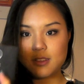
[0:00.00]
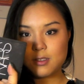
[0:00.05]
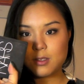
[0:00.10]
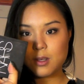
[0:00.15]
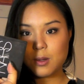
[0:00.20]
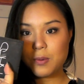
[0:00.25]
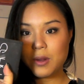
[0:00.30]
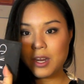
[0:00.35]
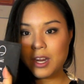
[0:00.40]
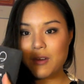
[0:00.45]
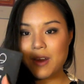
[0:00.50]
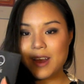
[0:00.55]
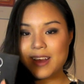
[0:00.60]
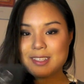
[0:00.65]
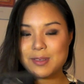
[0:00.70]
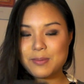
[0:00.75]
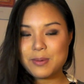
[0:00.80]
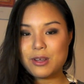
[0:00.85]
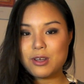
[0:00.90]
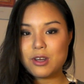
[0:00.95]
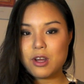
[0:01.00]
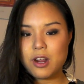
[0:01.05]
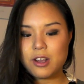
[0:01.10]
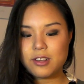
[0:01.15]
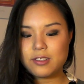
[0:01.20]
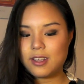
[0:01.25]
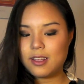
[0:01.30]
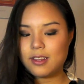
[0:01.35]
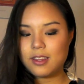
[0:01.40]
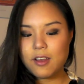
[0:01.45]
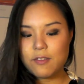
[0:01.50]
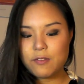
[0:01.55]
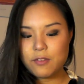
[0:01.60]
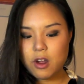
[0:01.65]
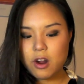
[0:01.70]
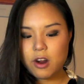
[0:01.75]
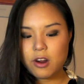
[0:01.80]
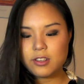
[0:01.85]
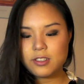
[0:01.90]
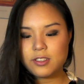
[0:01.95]
So I'm pretty crazy about NARS. I love
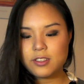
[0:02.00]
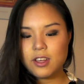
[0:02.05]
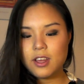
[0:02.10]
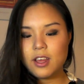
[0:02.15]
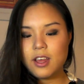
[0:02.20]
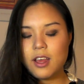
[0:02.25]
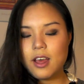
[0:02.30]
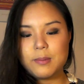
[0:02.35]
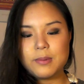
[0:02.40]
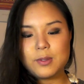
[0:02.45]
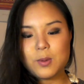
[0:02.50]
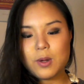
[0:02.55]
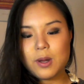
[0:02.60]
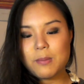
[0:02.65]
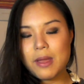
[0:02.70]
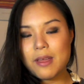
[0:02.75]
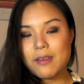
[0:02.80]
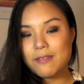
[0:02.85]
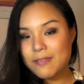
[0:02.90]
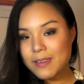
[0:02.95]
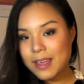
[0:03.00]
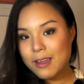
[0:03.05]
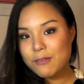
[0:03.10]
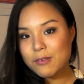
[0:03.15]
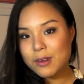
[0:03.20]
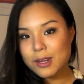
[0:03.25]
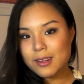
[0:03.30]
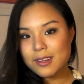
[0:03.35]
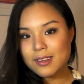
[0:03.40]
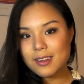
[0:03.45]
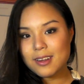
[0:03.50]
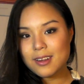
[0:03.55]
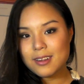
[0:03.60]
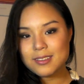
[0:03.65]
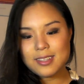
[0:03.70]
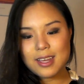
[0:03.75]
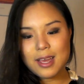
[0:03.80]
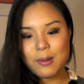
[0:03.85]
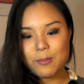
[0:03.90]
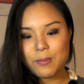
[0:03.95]
NARS. It's one of my favorite
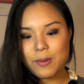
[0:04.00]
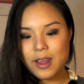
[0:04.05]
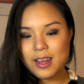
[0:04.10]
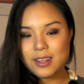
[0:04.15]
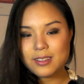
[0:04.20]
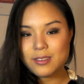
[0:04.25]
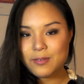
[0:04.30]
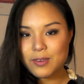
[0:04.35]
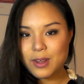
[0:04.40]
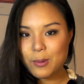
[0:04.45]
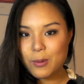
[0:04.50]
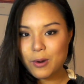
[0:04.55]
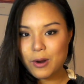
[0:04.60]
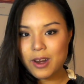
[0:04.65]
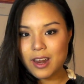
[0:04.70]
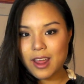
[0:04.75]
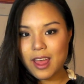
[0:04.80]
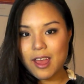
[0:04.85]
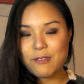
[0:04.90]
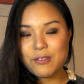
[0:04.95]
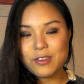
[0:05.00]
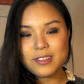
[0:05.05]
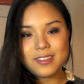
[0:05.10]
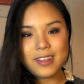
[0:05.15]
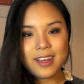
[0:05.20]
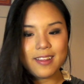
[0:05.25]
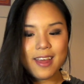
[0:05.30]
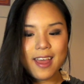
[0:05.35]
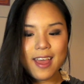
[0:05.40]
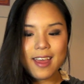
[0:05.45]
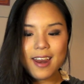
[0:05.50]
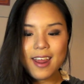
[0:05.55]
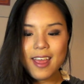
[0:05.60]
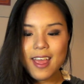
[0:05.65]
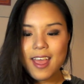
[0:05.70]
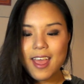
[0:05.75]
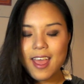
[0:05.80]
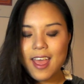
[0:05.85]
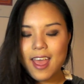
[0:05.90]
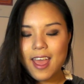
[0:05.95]
all-time brands if I were to ever say that,
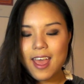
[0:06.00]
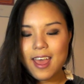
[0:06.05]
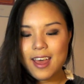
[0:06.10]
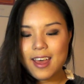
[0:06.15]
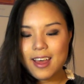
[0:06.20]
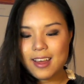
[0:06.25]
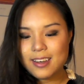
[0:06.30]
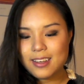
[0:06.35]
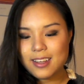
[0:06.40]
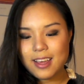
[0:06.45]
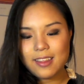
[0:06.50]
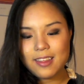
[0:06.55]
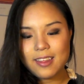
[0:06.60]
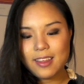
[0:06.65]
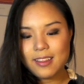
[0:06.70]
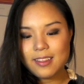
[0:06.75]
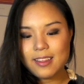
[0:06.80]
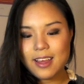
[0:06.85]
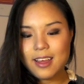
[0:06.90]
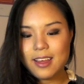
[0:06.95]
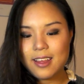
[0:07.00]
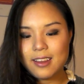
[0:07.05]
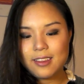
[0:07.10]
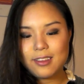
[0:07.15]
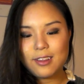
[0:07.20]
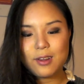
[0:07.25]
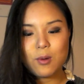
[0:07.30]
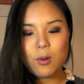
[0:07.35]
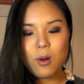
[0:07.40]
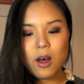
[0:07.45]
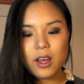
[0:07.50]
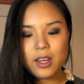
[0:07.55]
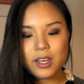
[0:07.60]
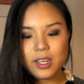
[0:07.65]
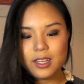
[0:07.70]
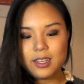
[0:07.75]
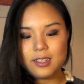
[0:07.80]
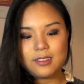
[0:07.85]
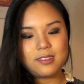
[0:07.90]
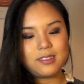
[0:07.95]
and I think that their
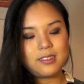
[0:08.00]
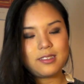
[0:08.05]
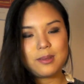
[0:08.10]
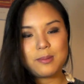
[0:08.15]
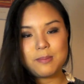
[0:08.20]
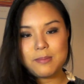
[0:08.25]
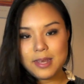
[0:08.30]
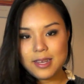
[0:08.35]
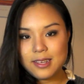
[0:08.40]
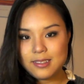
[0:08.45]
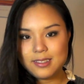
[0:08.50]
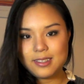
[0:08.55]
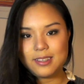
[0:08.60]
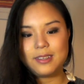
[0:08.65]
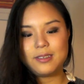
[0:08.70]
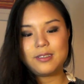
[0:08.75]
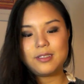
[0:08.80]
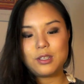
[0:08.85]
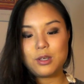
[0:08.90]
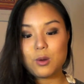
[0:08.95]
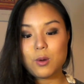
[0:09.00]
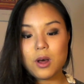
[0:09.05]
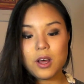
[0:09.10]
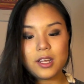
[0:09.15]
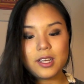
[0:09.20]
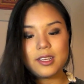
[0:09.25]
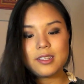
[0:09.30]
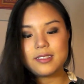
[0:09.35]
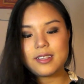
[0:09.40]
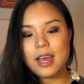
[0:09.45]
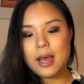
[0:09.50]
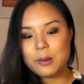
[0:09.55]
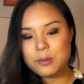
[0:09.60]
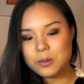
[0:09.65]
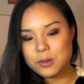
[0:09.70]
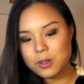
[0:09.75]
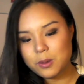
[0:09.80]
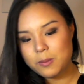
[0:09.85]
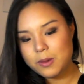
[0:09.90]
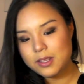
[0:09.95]
quality is just amazing. Their quality is
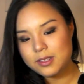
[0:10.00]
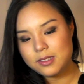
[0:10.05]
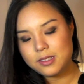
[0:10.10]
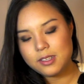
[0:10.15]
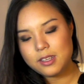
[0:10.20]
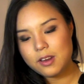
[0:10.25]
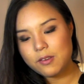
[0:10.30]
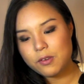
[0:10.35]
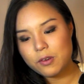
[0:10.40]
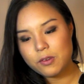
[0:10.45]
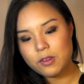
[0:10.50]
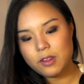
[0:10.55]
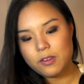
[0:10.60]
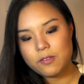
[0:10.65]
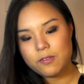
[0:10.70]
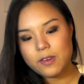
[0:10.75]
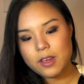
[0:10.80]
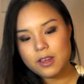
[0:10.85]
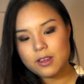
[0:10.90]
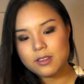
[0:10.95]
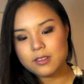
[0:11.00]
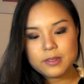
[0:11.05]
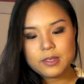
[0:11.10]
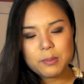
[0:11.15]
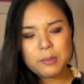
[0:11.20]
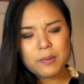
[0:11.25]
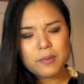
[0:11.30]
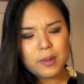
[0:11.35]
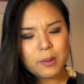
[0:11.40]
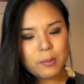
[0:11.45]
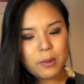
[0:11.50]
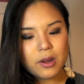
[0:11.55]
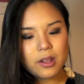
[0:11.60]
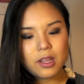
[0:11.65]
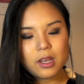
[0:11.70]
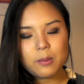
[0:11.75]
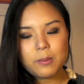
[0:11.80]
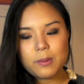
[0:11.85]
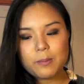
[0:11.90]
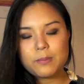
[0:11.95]
absolutely amazing. It never really fails. Some of them are a
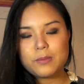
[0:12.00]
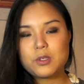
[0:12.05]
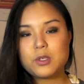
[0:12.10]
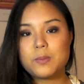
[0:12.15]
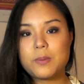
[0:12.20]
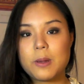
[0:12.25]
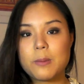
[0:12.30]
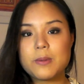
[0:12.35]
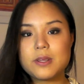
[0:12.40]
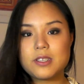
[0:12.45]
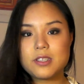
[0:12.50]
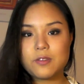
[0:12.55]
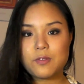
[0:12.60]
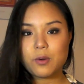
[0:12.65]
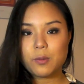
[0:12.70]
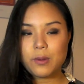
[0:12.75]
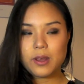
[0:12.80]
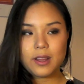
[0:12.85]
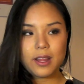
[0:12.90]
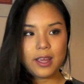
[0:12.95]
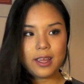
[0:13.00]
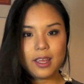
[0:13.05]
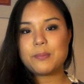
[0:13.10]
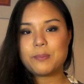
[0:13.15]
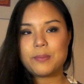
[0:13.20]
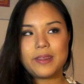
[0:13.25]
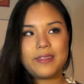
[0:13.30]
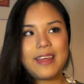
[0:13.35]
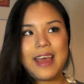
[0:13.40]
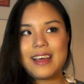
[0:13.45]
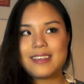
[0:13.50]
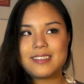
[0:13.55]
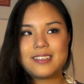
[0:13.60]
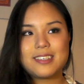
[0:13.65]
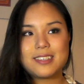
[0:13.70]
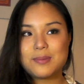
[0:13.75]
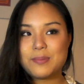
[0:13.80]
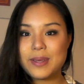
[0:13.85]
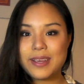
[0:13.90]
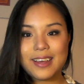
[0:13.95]
little bit too pigmented for my liking, but that's
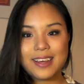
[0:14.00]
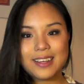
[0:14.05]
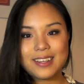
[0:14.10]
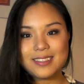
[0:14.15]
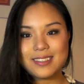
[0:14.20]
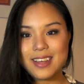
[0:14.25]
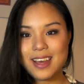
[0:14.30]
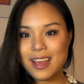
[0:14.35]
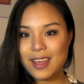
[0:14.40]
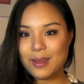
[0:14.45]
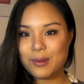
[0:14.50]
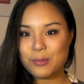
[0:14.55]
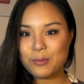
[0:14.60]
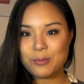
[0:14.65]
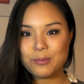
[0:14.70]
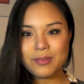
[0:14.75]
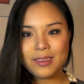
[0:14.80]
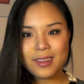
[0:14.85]
just because I